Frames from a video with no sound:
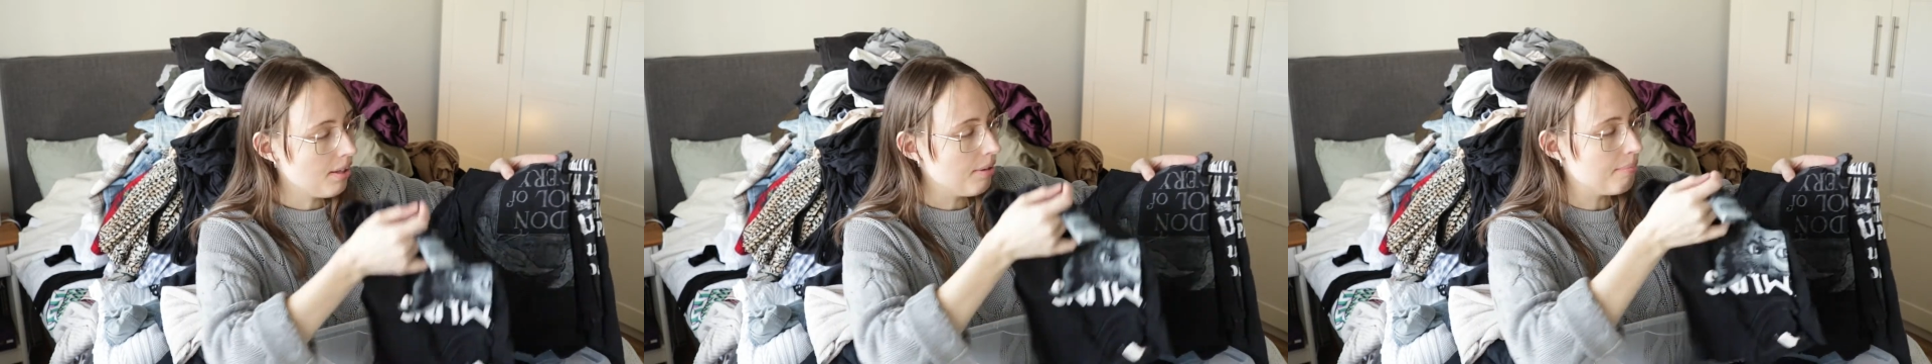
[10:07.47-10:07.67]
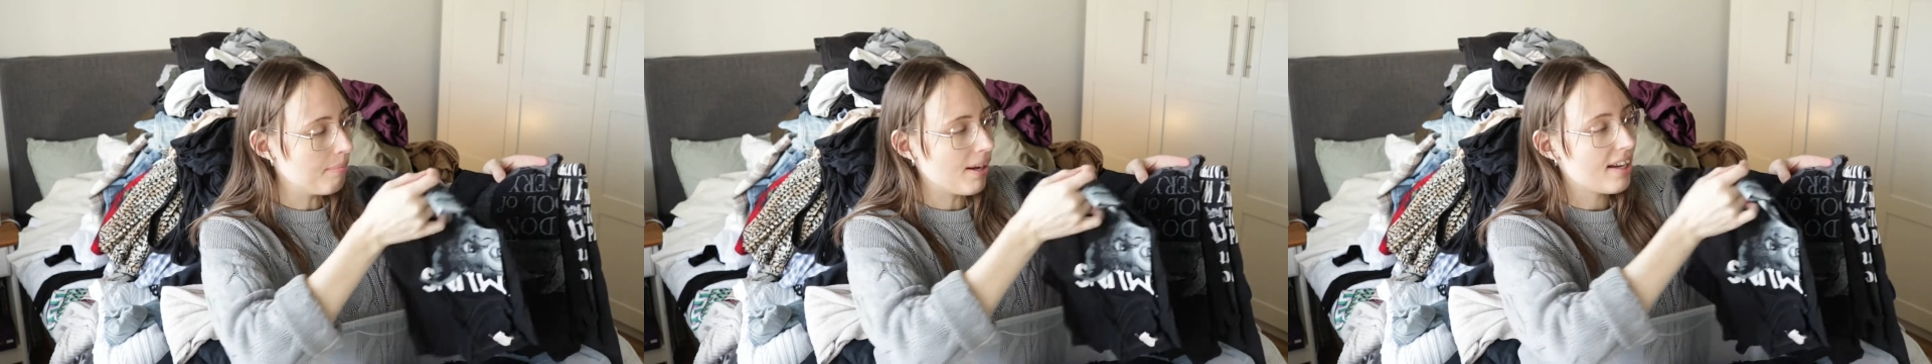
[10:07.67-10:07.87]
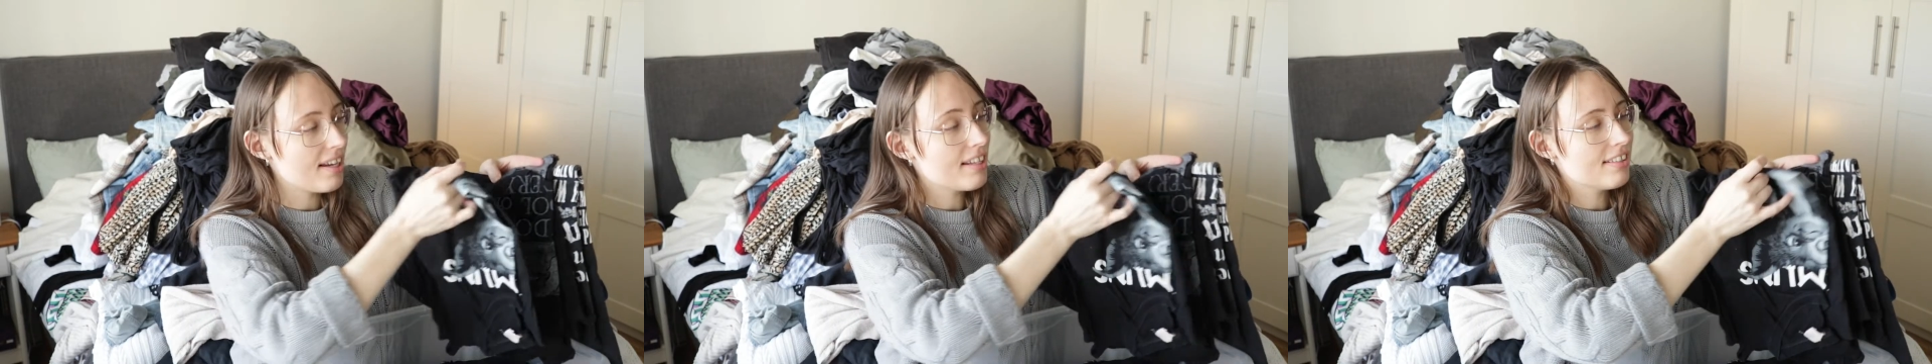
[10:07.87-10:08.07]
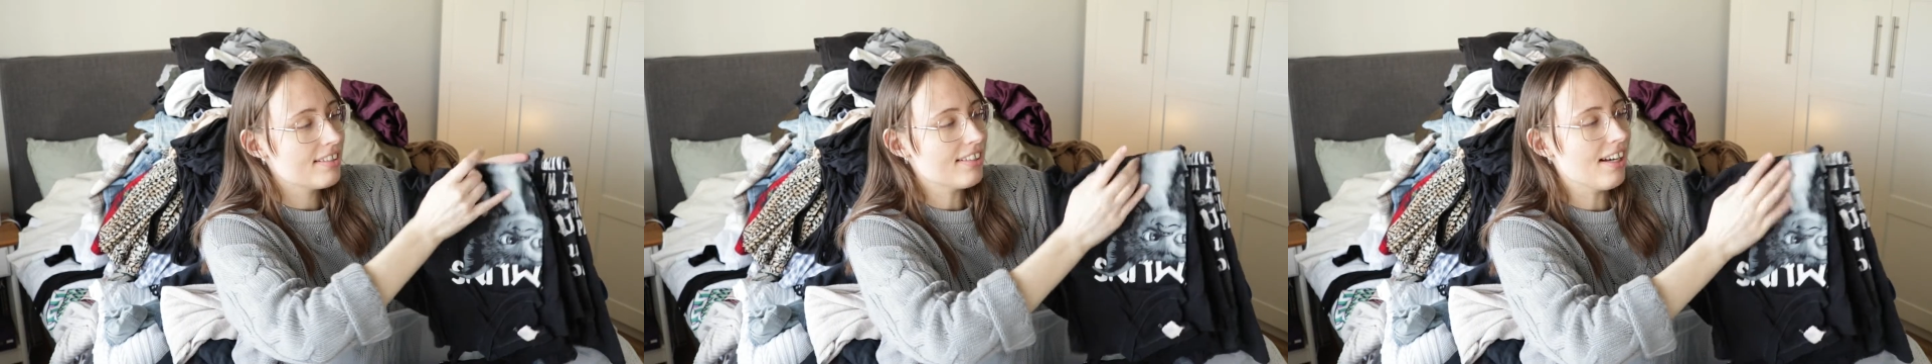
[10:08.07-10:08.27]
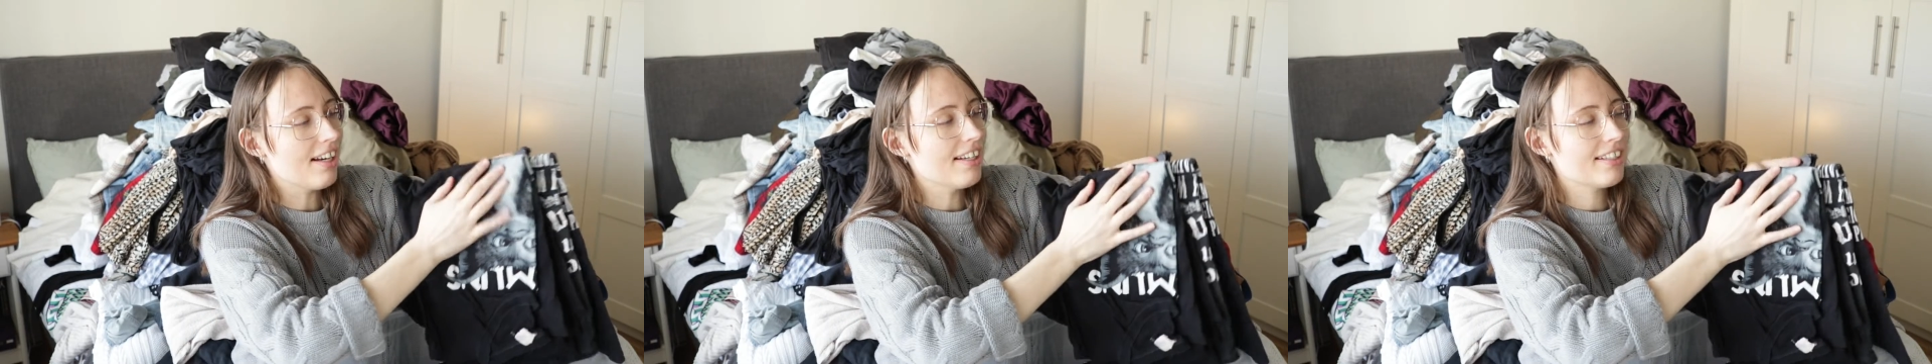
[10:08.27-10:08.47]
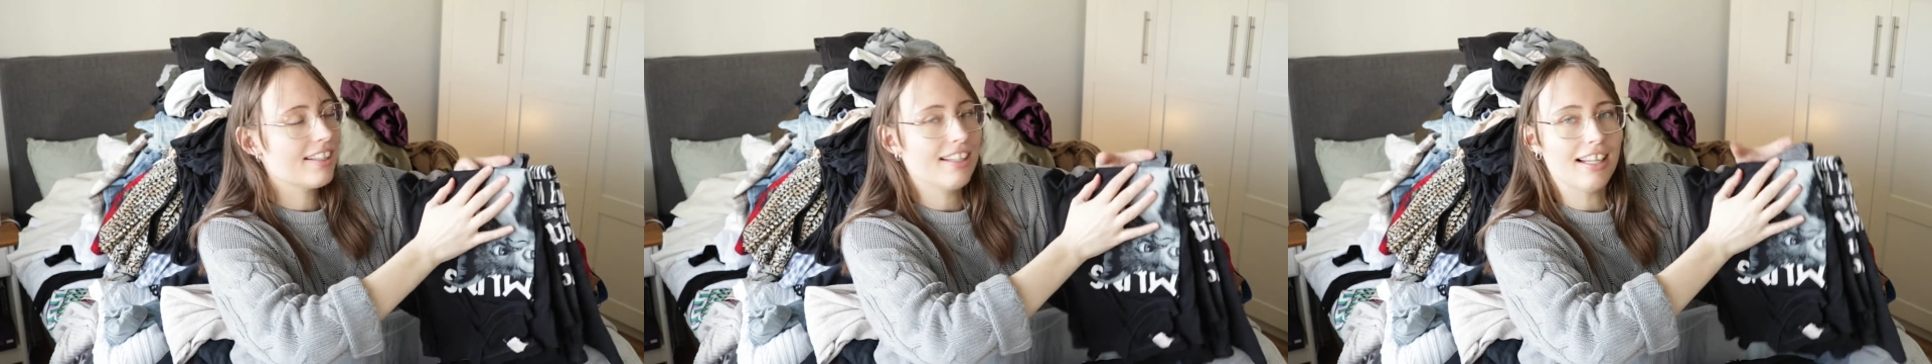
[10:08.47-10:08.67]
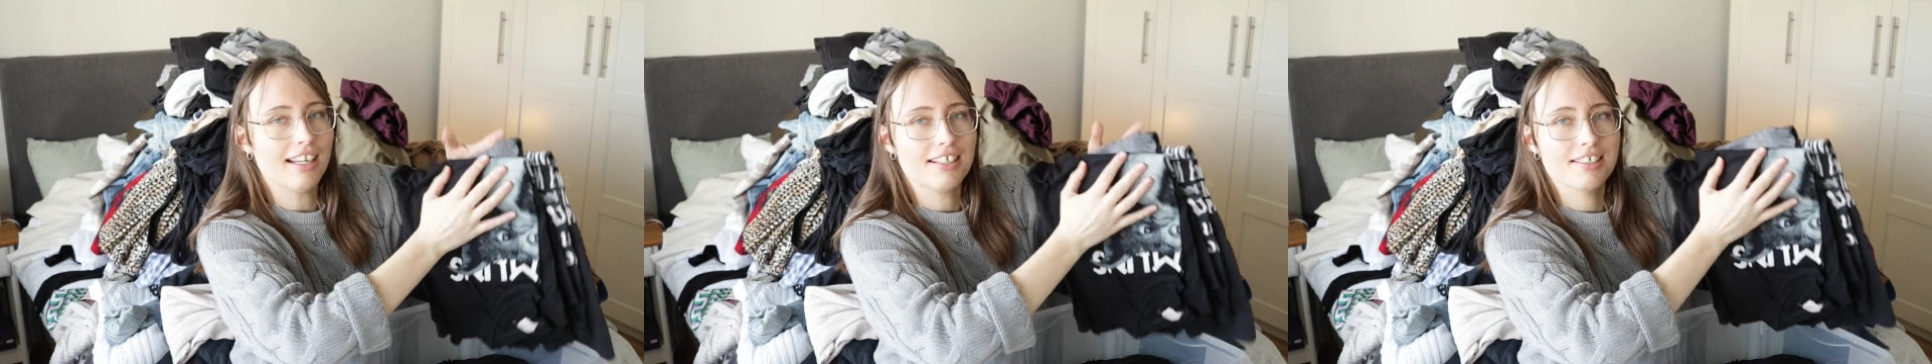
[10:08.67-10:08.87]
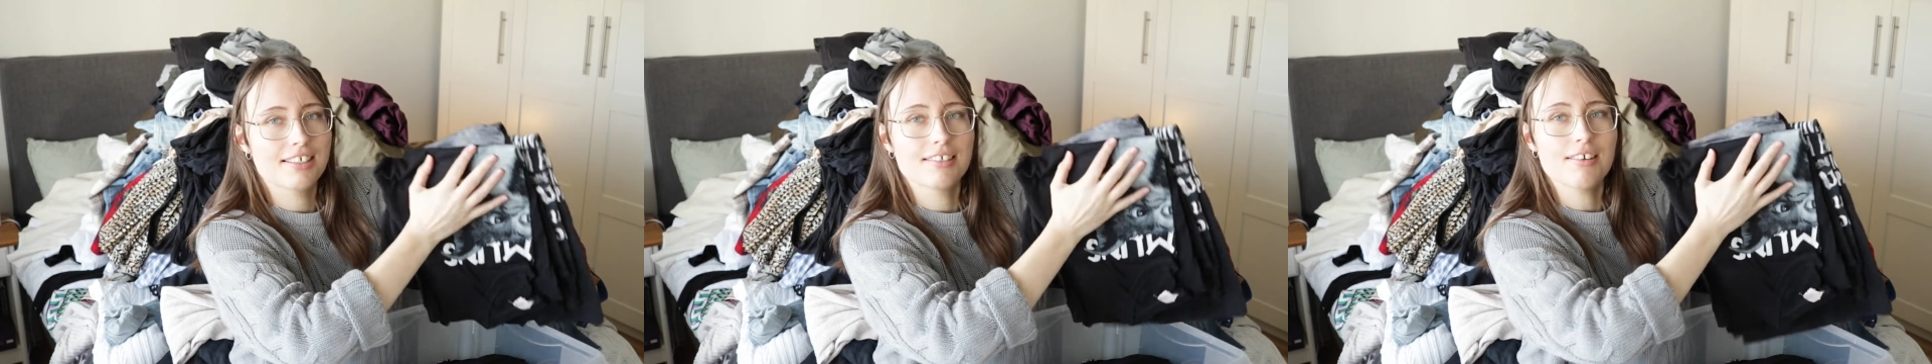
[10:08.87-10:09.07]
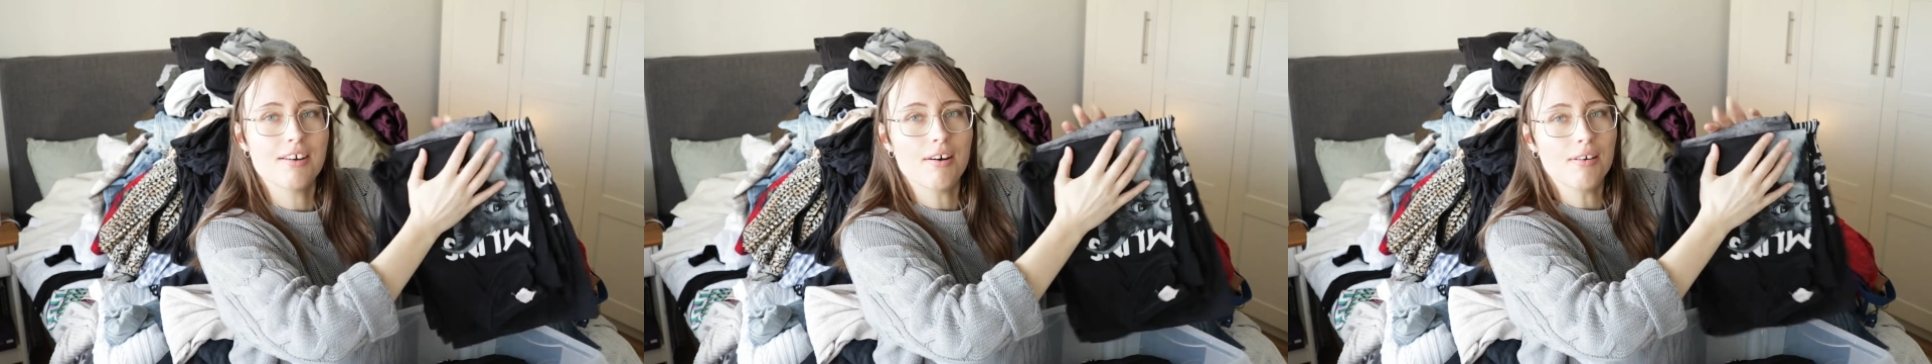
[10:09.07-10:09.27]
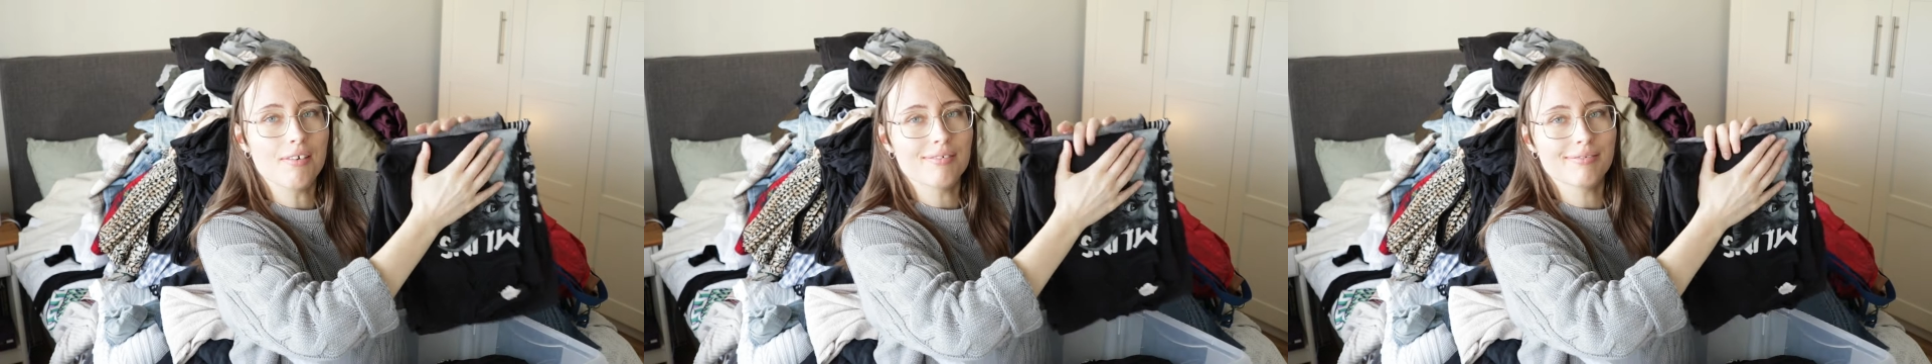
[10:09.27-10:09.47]
my entire collection
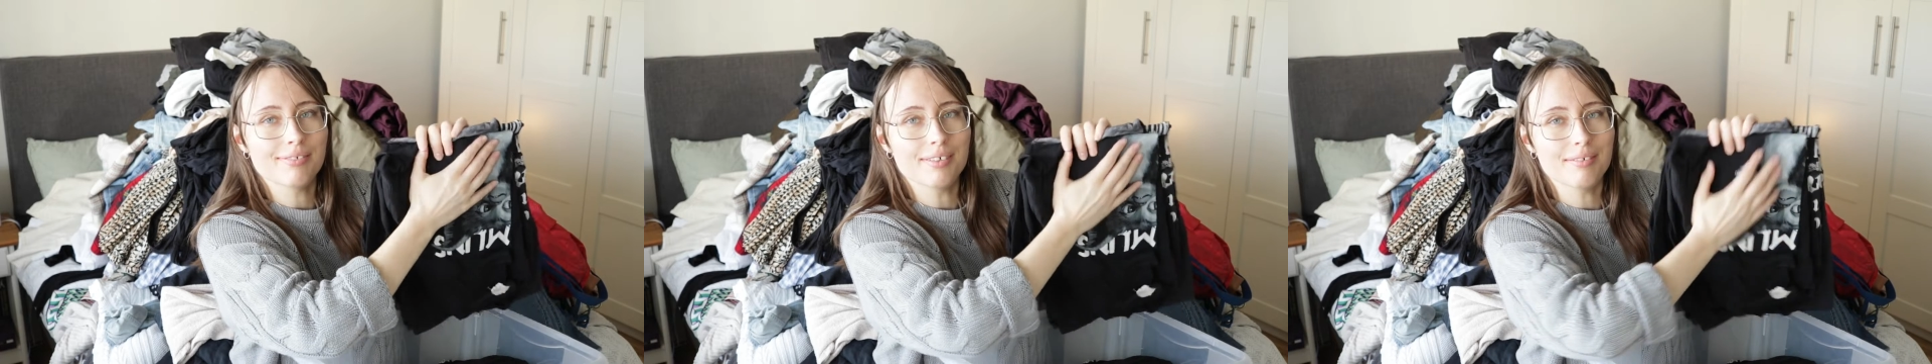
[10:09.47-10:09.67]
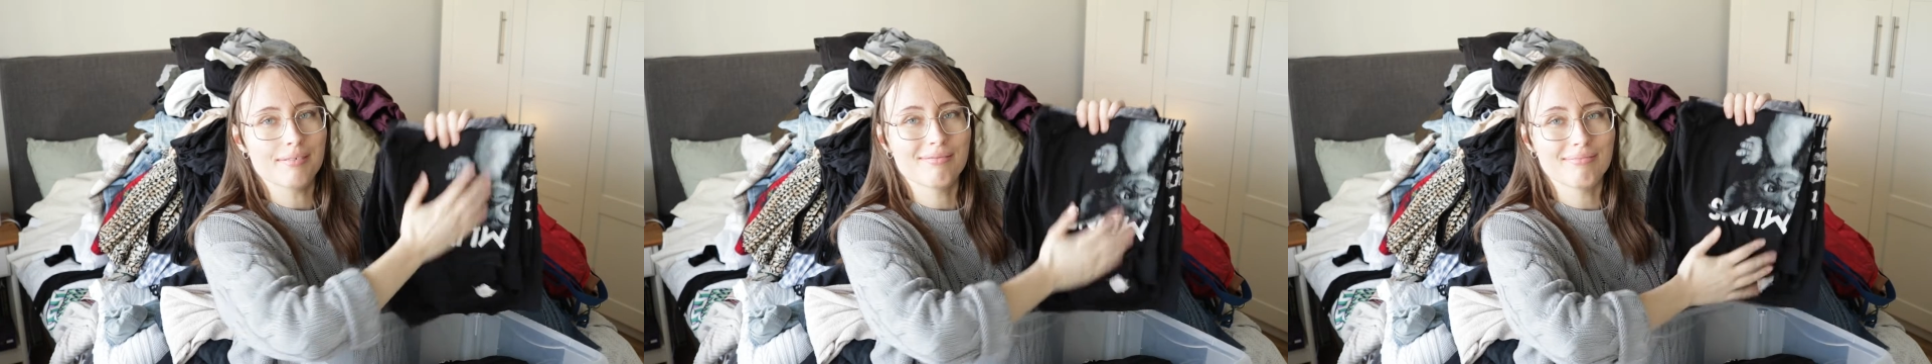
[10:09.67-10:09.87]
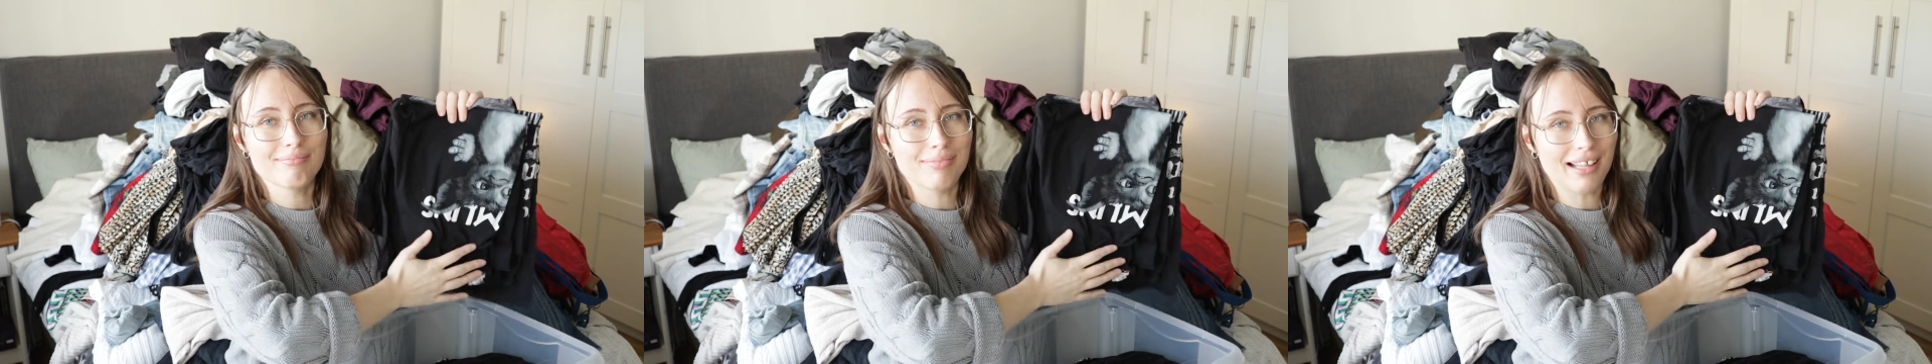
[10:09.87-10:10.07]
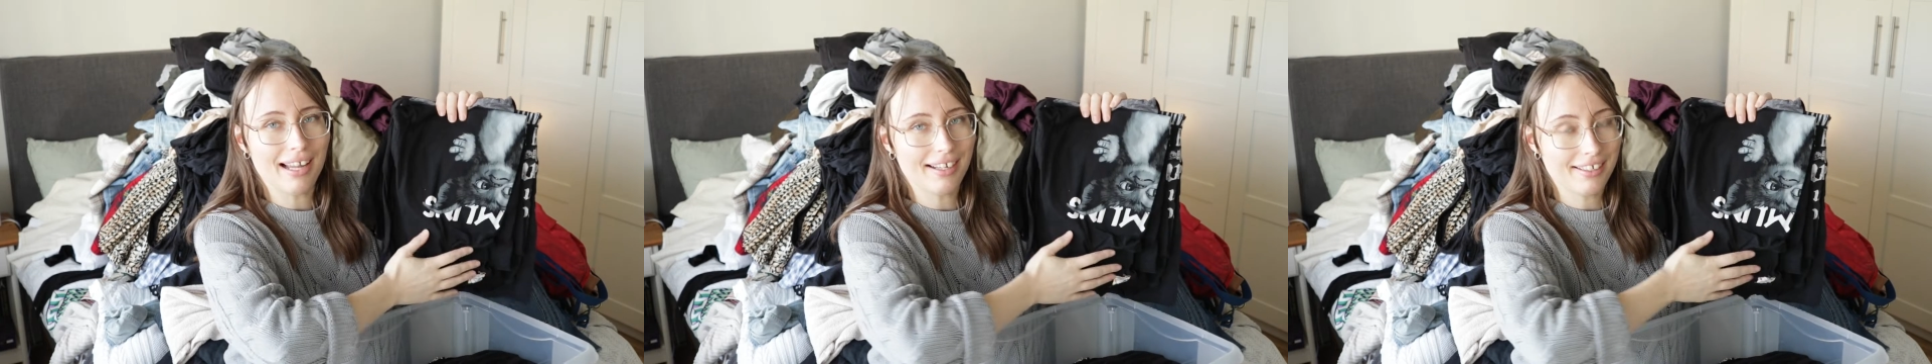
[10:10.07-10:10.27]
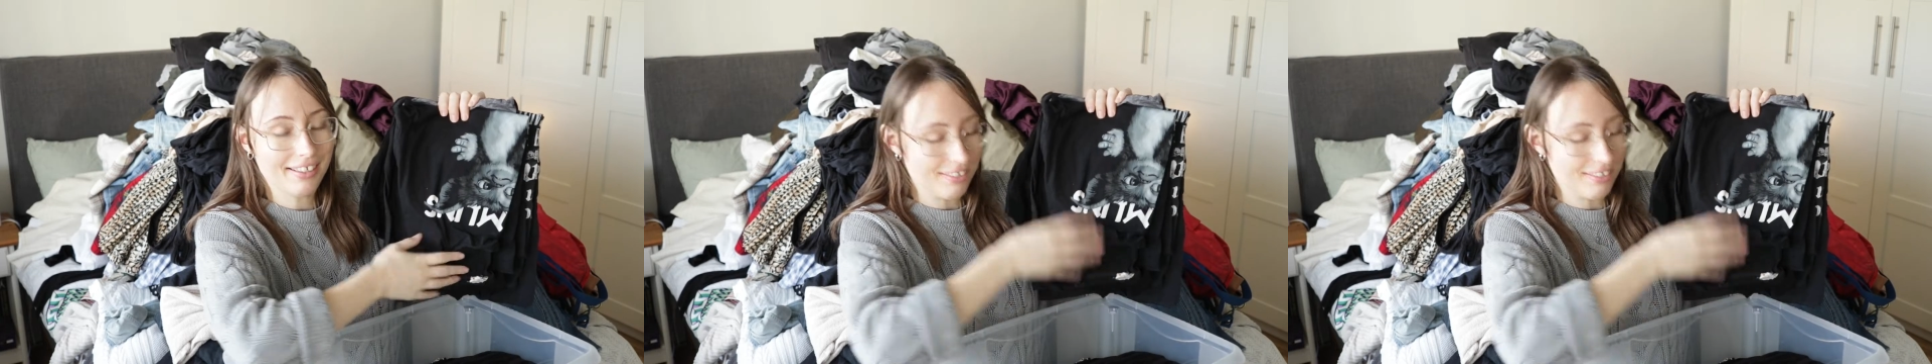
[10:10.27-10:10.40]
of black